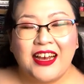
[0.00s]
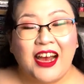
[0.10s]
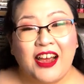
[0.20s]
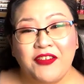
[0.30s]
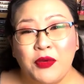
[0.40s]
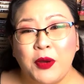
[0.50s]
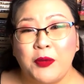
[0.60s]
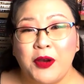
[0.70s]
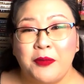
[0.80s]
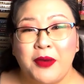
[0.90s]
Hi everyone,
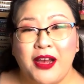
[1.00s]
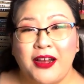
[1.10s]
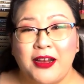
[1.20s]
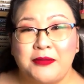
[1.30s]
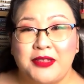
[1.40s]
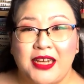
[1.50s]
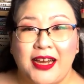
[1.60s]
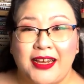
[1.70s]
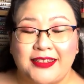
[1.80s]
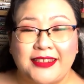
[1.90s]
welcome back. I'm
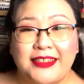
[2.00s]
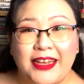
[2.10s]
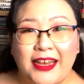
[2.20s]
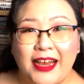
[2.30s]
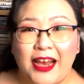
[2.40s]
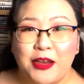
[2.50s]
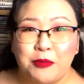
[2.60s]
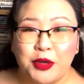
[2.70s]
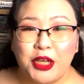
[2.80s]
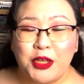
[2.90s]
Dai, and today I
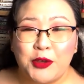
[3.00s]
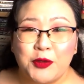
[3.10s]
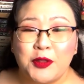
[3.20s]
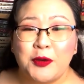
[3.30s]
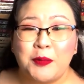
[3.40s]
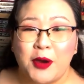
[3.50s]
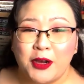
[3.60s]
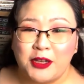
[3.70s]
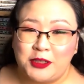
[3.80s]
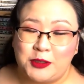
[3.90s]
am bringing you the
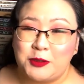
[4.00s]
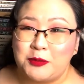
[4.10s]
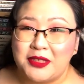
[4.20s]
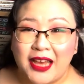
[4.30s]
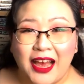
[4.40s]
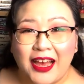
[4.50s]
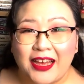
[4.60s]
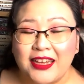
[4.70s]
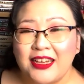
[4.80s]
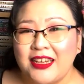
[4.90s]
Manga Tube
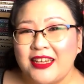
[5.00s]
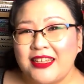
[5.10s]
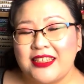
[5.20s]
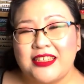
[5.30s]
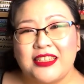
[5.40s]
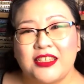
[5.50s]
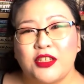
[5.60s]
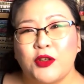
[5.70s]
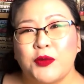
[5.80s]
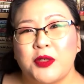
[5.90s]
tag. This is
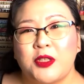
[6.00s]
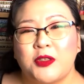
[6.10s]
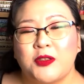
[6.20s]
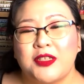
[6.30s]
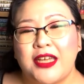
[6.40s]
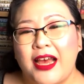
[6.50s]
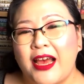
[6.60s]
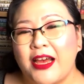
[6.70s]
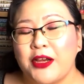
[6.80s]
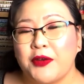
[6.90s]
an original
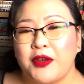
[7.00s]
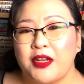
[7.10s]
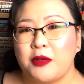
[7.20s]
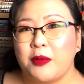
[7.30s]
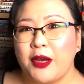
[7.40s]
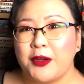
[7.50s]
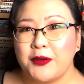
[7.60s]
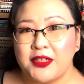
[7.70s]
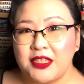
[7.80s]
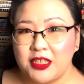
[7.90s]
tag created by
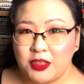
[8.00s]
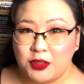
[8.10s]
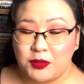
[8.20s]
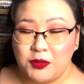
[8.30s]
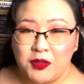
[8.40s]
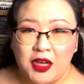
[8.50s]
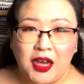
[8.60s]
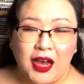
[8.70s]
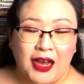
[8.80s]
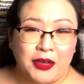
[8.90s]
Christy Lou.
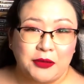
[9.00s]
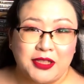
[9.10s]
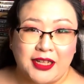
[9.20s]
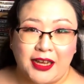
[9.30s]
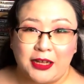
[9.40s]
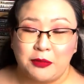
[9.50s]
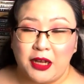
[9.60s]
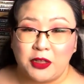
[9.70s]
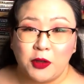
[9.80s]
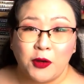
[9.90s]
I was tagged
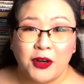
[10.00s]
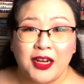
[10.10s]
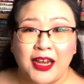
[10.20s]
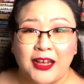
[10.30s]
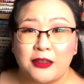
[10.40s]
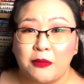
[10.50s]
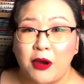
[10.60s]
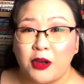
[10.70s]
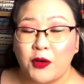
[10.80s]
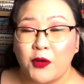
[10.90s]
by Laura at the
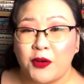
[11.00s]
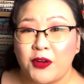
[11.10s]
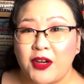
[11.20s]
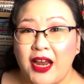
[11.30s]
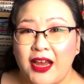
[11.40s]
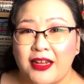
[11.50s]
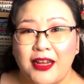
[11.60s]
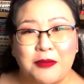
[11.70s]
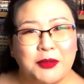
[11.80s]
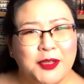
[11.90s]
Manga Hoarder,
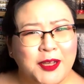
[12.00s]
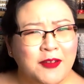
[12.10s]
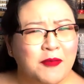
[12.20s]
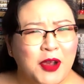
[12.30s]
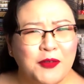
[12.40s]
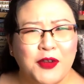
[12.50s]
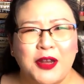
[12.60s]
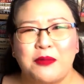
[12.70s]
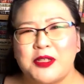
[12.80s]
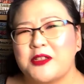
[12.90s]
and I believe my
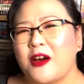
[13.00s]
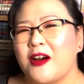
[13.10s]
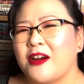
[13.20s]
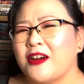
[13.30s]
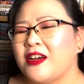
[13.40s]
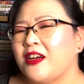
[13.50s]
friend Bizarre